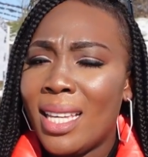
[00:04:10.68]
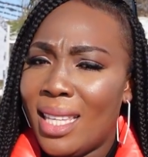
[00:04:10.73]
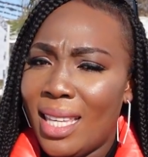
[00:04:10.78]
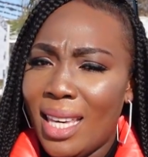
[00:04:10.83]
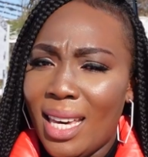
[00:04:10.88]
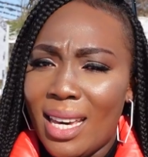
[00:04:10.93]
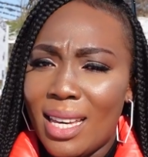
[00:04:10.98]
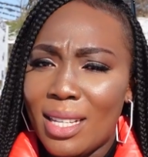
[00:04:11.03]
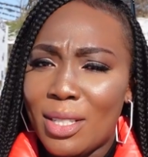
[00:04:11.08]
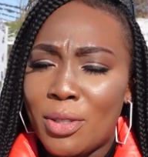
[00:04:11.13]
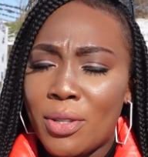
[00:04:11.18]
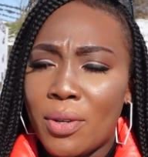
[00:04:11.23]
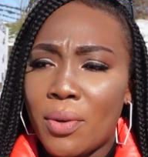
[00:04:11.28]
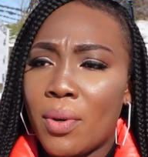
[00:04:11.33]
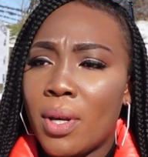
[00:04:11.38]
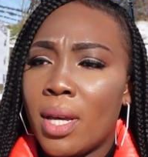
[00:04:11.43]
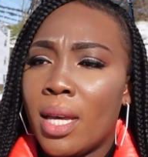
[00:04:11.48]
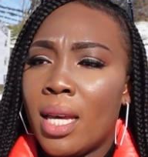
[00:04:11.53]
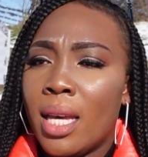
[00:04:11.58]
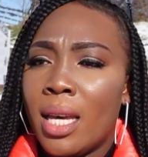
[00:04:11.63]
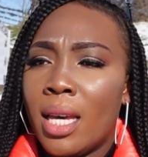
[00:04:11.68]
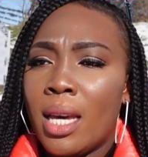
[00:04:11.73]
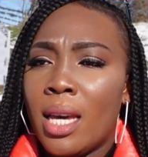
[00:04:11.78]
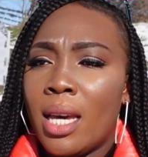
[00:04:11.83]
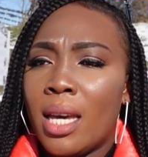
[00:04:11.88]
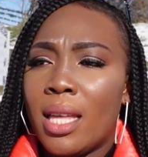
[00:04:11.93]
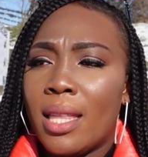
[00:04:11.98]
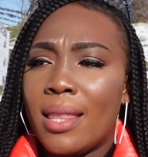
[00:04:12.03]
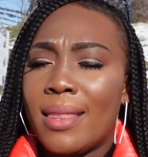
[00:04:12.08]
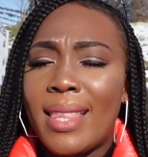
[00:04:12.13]
Yeah, so
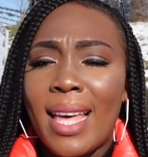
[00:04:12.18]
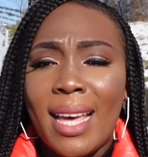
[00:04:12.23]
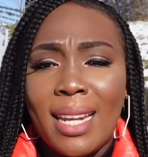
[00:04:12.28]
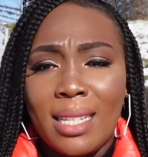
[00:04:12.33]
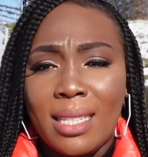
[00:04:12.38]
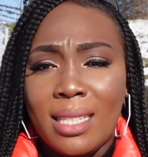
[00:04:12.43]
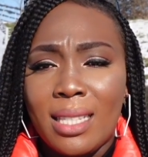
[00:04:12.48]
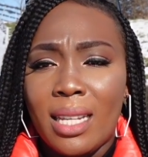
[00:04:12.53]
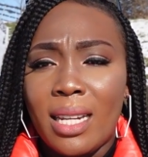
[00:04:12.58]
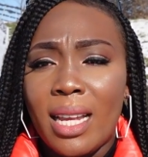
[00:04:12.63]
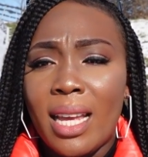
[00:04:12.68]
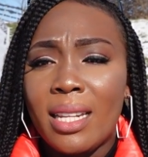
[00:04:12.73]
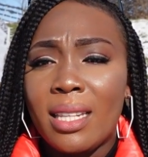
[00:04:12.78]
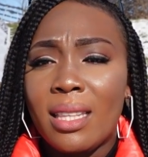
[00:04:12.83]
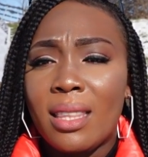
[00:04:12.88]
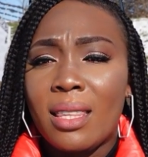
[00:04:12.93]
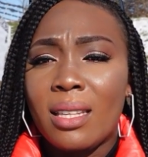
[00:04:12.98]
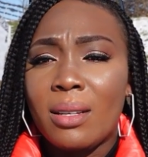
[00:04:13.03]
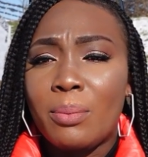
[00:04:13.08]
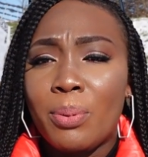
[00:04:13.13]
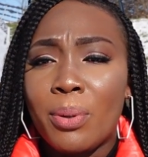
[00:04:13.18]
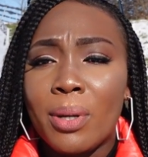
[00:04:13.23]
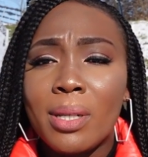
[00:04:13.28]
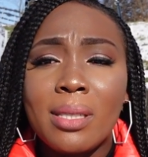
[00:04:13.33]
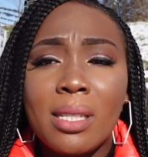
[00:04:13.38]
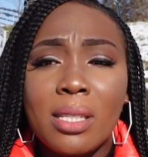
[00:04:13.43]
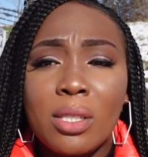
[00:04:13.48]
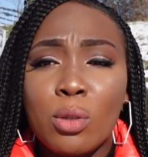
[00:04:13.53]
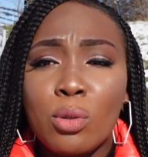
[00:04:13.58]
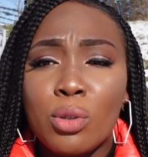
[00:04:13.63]
that is it. And the
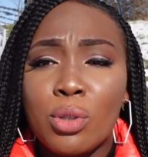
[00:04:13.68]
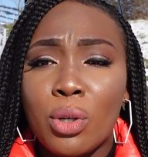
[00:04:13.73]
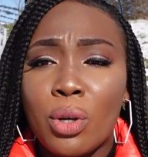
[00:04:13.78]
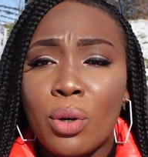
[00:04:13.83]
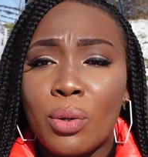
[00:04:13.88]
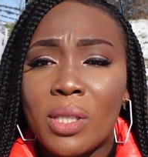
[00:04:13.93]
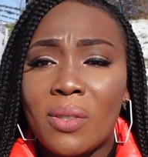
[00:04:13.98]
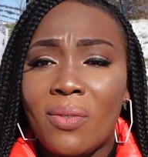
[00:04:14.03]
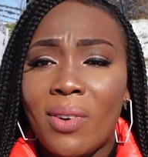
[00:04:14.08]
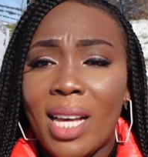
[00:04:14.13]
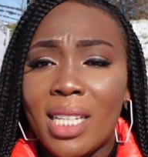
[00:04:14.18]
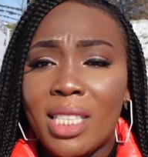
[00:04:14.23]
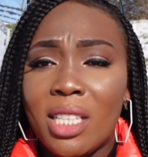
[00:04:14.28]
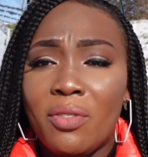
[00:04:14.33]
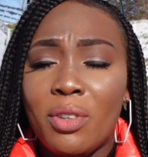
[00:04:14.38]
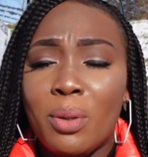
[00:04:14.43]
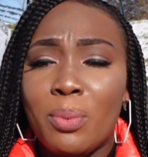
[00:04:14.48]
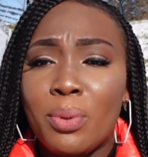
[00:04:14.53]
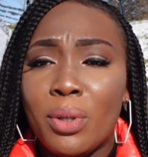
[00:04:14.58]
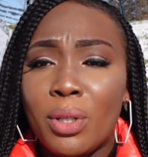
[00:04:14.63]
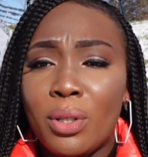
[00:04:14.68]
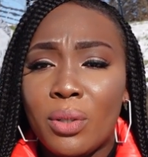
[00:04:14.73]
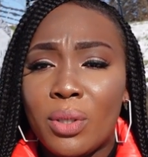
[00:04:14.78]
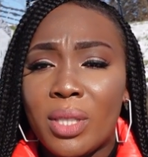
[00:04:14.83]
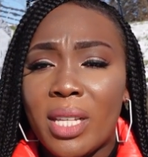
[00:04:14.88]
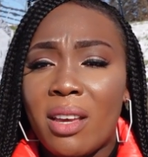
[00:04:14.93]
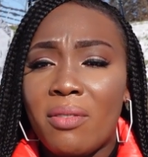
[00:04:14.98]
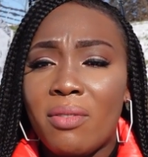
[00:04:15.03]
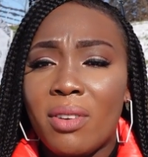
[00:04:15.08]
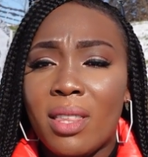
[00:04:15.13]
process also goes fast if you
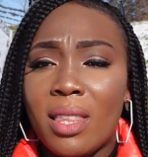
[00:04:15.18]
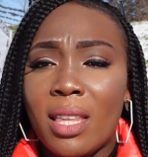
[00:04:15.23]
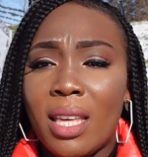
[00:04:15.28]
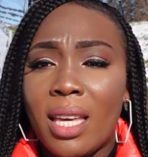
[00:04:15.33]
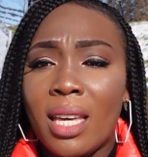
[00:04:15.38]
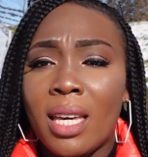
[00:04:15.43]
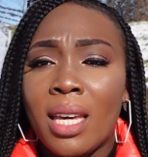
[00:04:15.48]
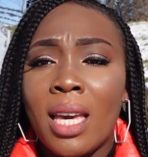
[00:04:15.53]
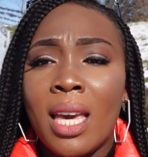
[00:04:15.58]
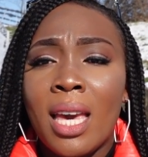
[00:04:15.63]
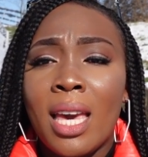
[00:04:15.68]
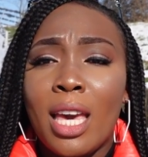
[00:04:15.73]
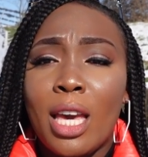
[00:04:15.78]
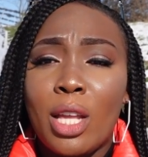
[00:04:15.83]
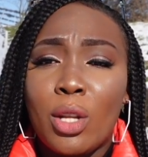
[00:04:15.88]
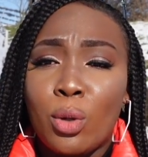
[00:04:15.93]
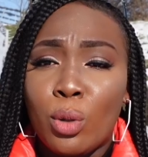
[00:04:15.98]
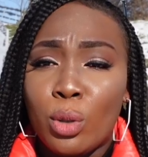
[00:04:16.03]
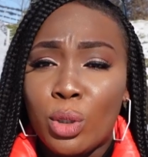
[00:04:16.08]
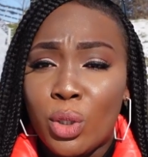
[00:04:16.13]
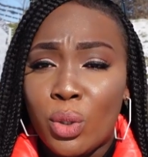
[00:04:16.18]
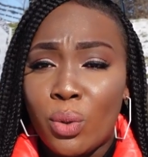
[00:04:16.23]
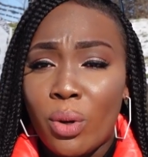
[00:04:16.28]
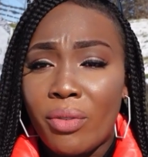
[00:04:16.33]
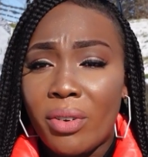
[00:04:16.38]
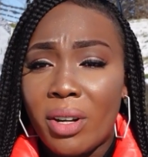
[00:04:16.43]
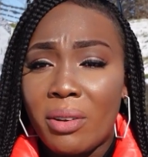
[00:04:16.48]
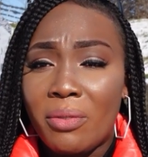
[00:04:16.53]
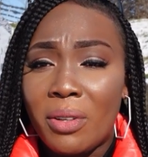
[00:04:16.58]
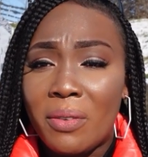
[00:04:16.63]
produce everything. It costs
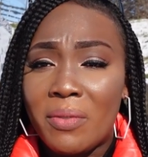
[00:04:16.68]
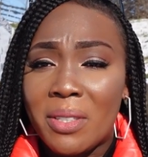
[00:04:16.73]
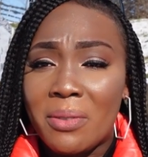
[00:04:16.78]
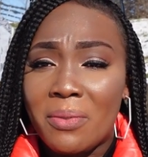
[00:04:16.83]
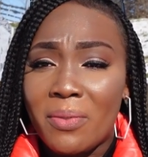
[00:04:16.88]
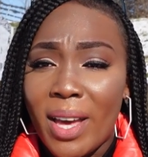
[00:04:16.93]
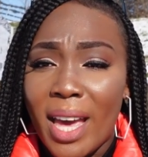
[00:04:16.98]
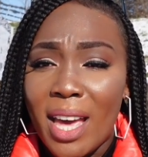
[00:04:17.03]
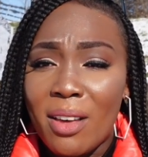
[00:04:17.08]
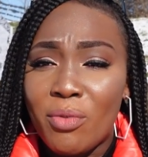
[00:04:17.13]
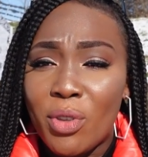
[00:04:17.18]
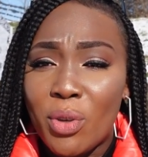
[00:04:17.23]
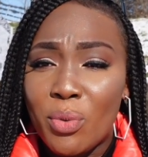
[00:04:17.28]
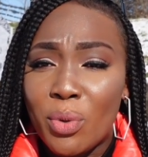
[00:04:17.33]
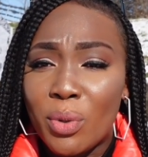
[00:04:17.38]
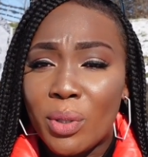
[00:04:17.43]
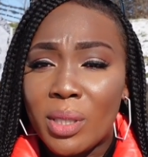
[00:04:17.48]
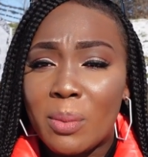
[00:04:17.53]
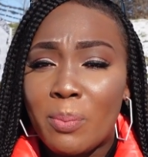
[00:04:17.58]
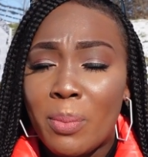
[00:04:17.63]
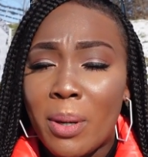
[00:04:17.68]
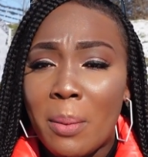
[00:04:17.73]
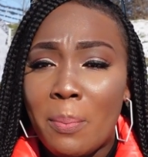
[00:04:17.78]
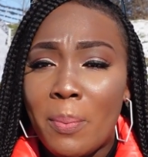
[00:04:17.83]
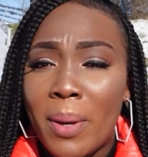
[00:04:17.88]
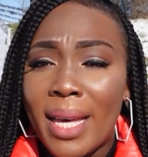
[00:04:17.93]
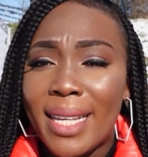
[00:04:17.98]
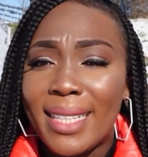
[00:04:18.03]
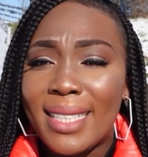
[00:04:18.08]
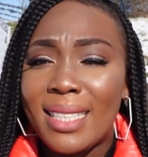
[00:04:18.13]
255 euros per
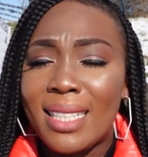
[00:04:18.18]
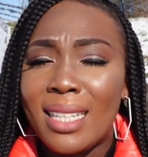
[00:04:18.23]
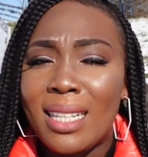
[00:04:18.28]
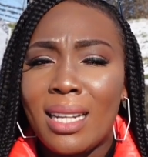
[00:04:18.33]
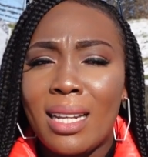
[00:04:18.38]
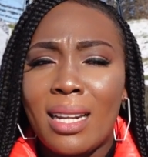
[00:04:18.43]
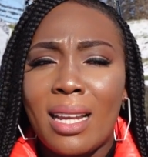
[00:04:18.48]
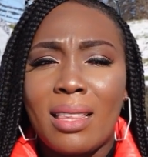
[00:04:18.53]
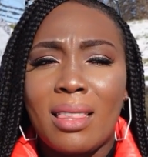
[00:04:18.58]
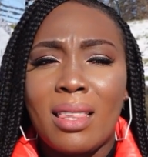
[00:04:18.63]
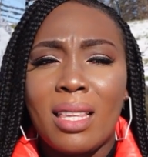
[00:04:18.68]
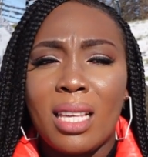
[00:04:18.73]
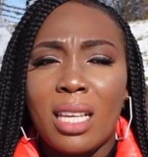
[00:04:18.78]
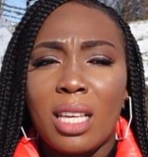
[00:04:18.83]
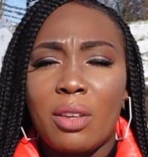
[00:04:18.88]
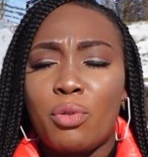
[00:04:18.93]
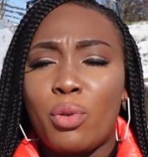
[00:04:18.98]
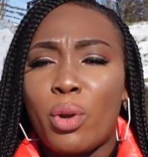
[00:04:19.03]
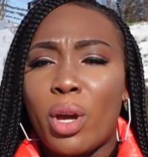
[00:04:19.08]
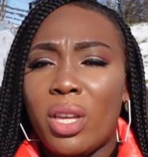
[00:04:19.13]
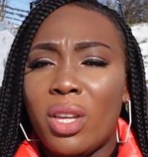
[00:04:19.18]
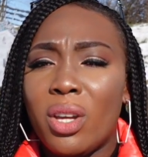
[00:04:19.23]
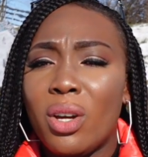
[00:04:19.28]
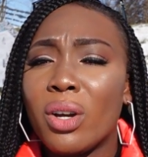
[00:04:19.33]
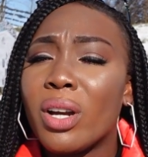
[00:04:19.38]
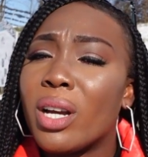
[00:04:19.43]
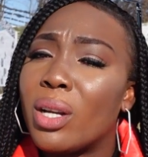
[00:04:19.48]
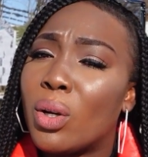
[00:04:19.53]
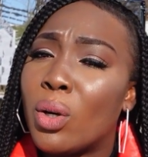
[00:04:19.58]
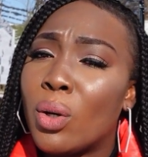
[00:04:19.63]
person. And I think if you are
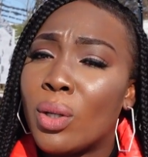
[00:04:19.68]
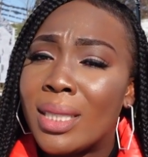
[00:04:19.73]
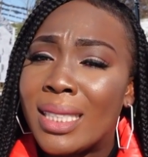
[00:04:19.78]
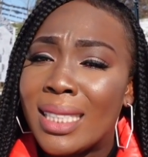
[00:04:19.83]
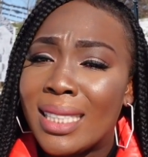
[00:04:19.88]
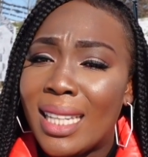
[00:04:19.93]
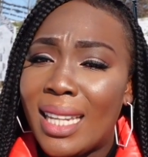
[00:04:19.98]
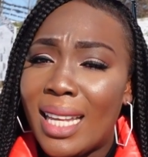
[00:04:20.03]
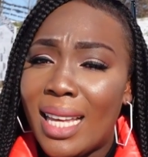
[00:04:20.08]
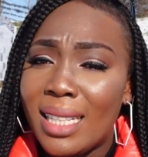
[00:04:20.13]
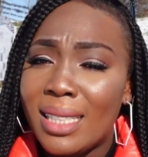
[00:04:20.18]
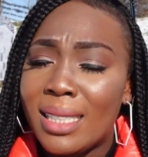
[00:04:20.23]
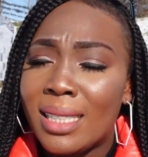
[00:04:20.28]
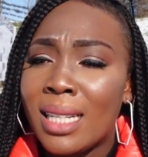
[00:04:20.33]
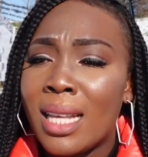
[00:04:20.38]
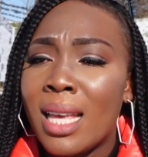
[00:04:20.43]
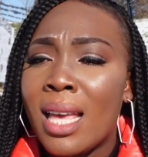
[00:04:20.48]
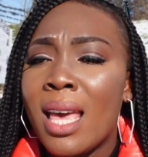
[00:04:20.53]
younger, it costs less.